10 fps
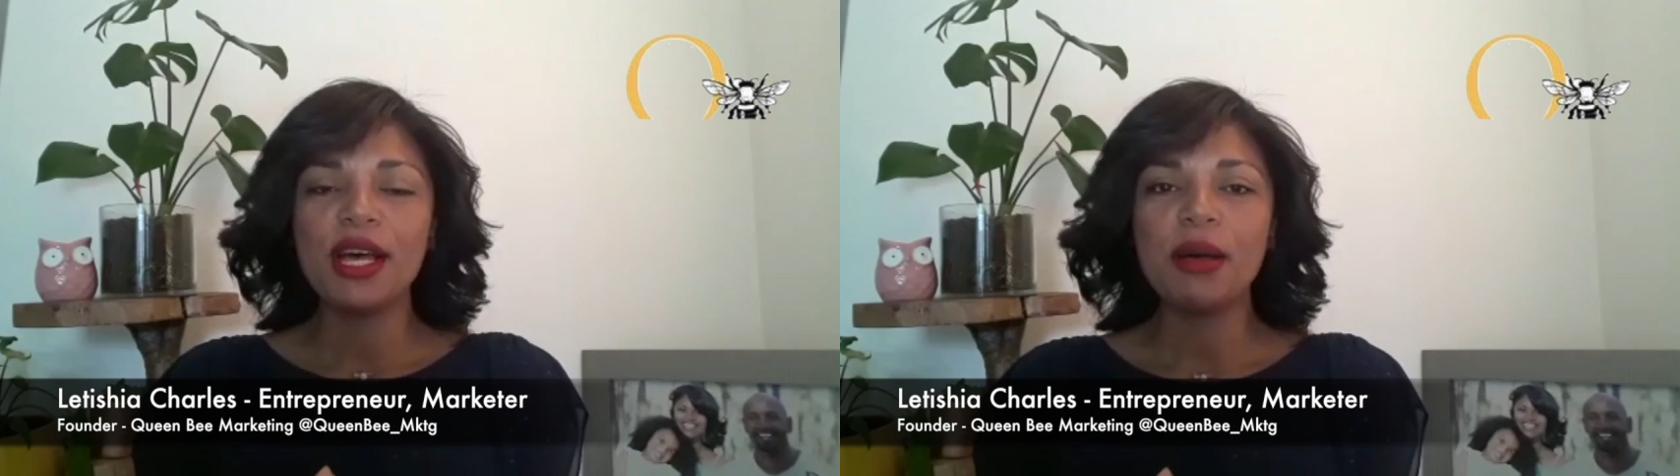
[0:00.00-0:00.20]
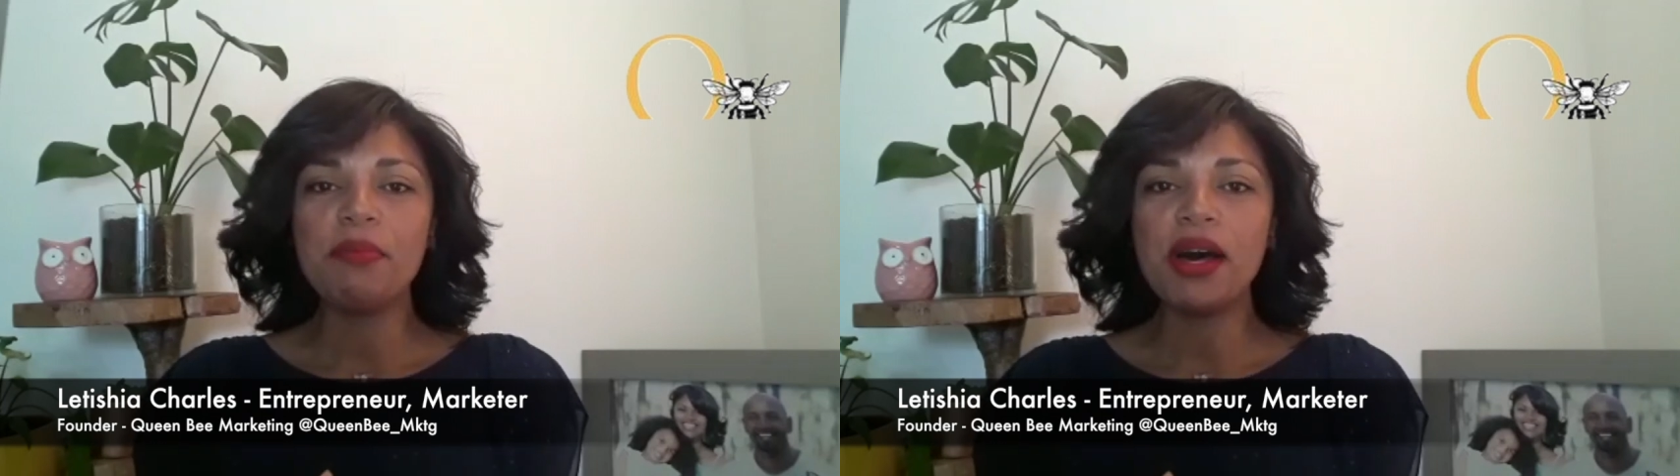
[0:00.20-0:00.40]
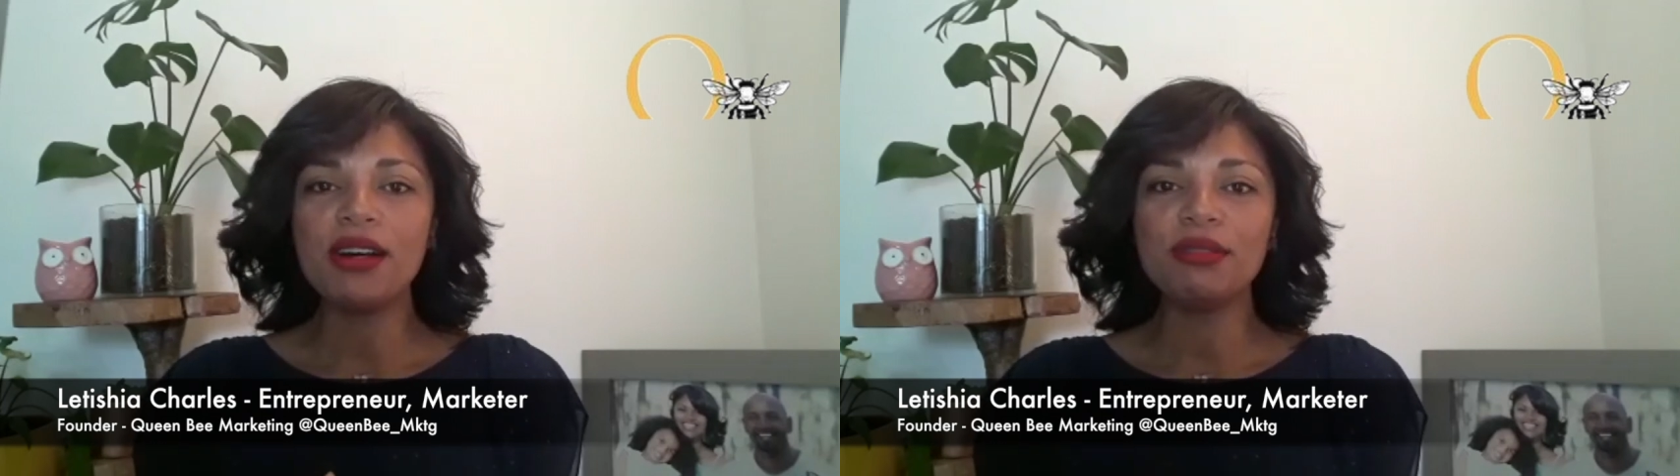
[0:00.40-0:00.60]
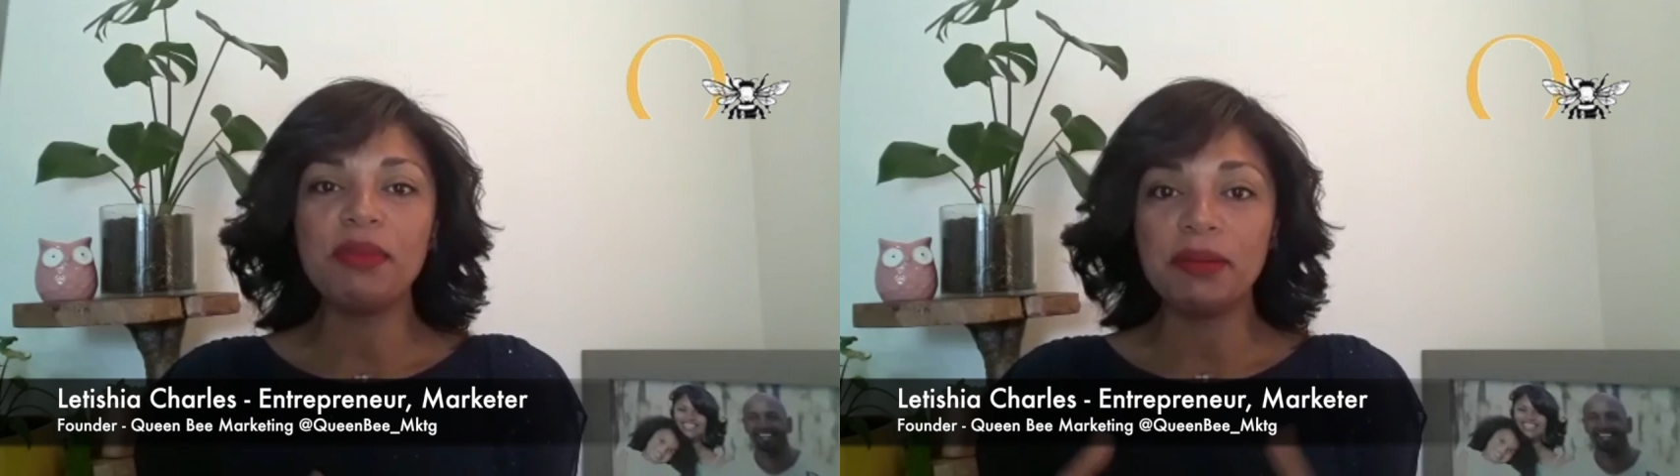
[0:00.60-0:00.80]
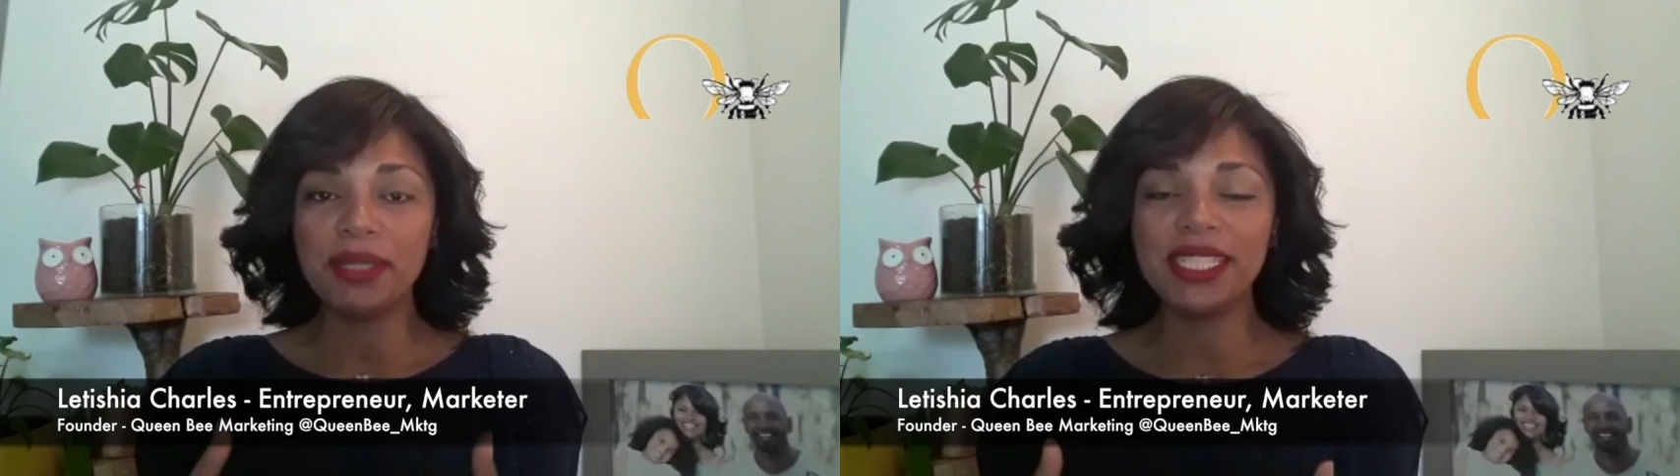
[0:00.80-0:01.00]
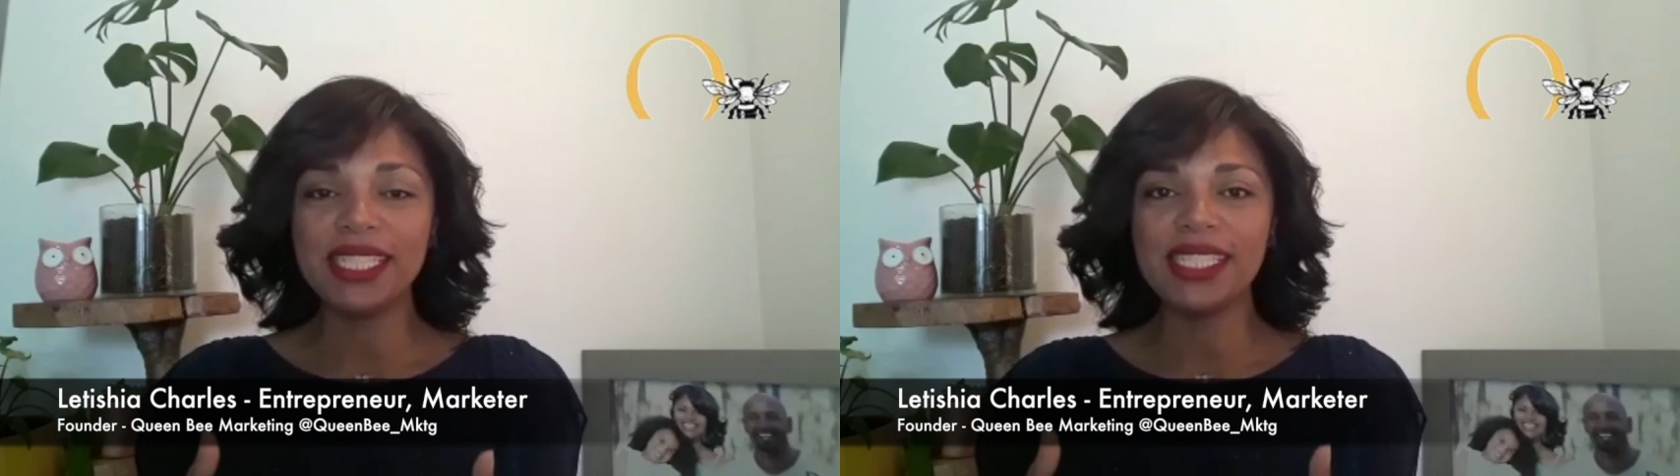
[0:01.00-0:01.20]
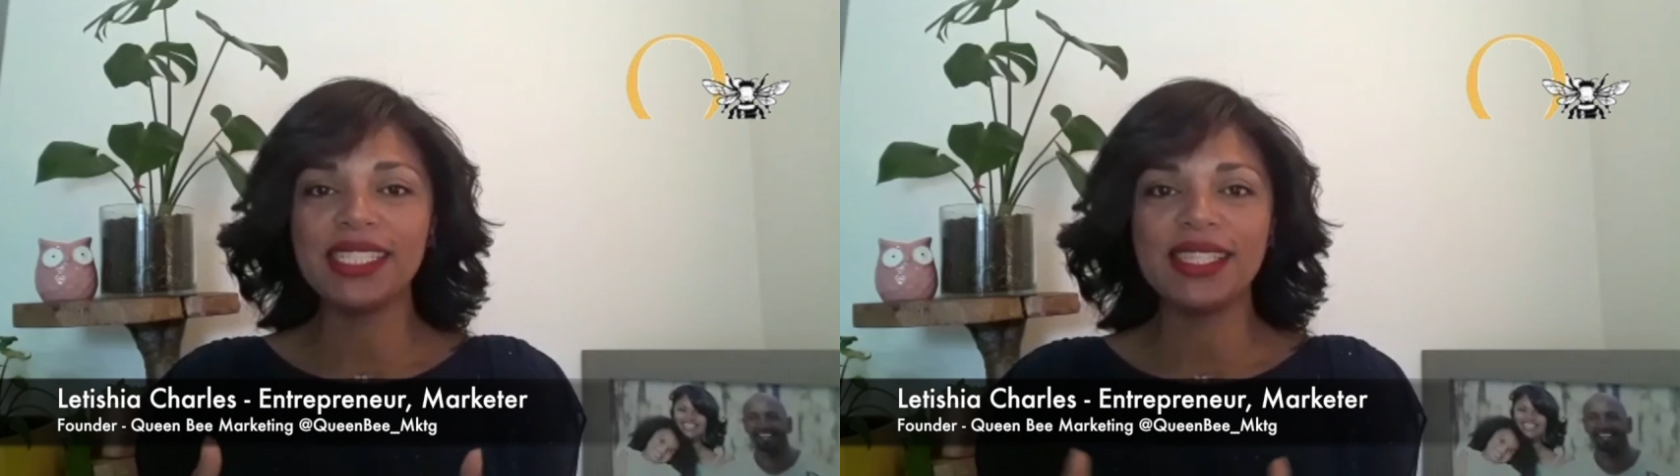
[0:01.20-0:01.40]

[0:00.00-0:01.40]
about my business,